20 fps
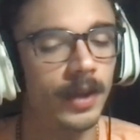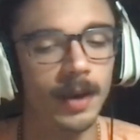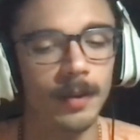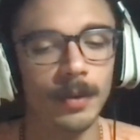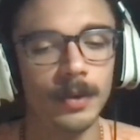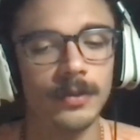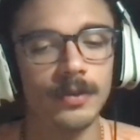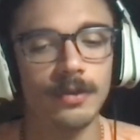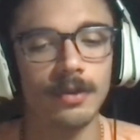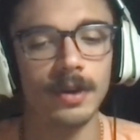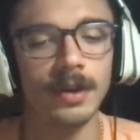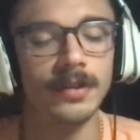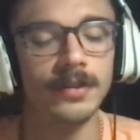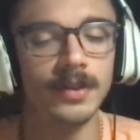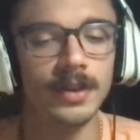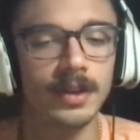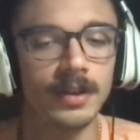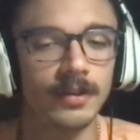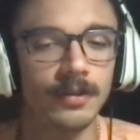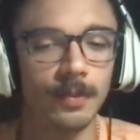See, and what's
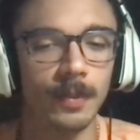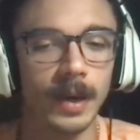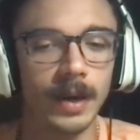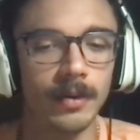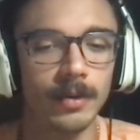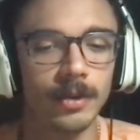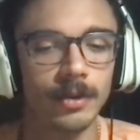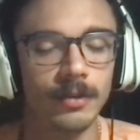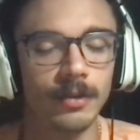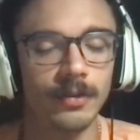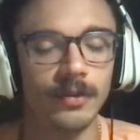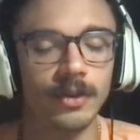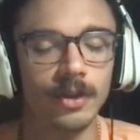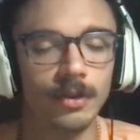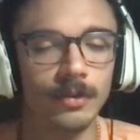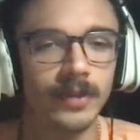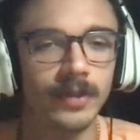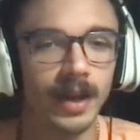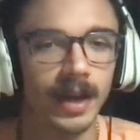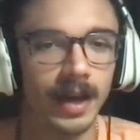crazy is why don't you just
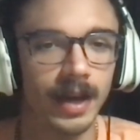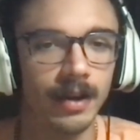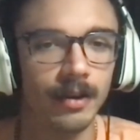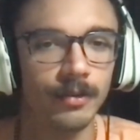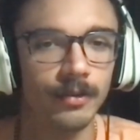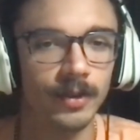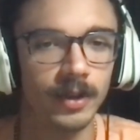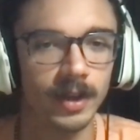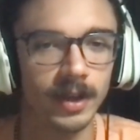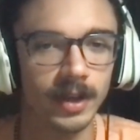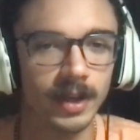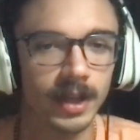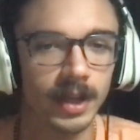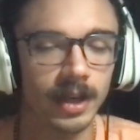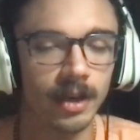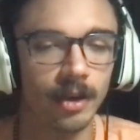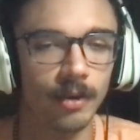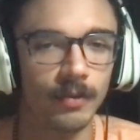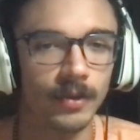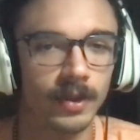use that energy and
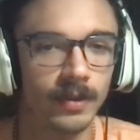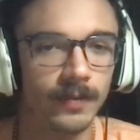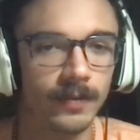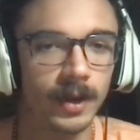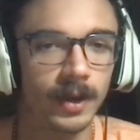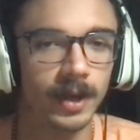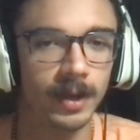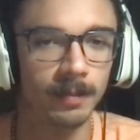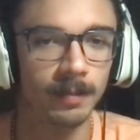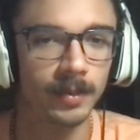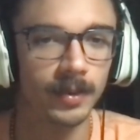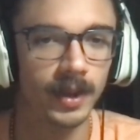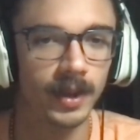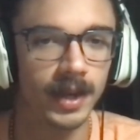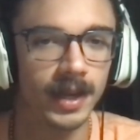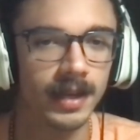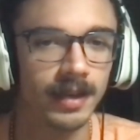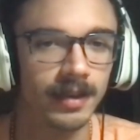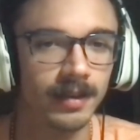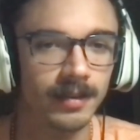get it over the fucking
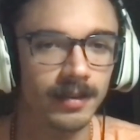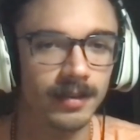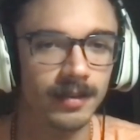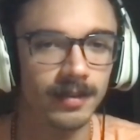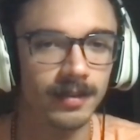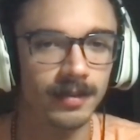plate?